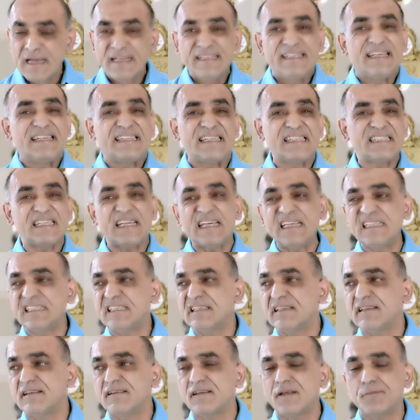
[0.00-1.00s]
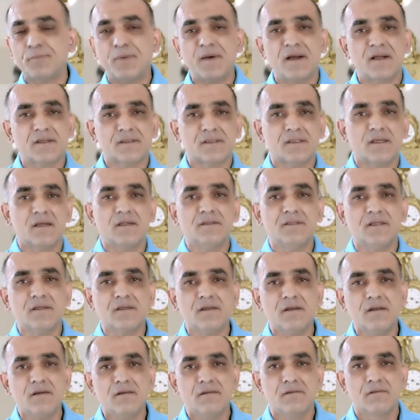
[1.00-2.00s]
This is easily repaired
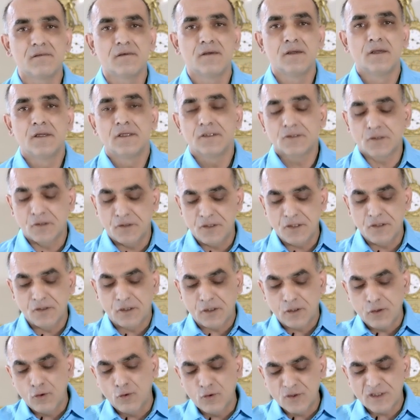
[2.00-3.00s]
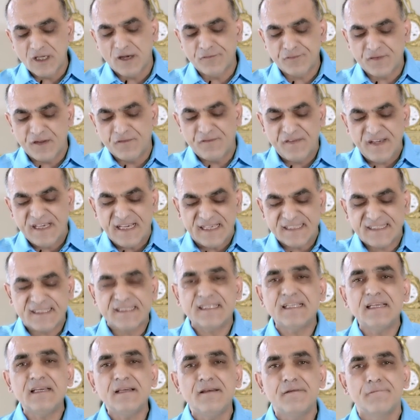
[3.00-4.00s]
surgically, so you close up the
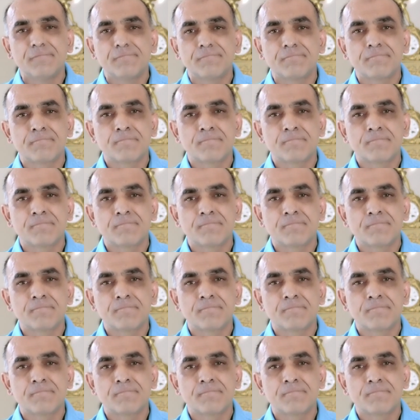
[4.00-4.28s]
VSD.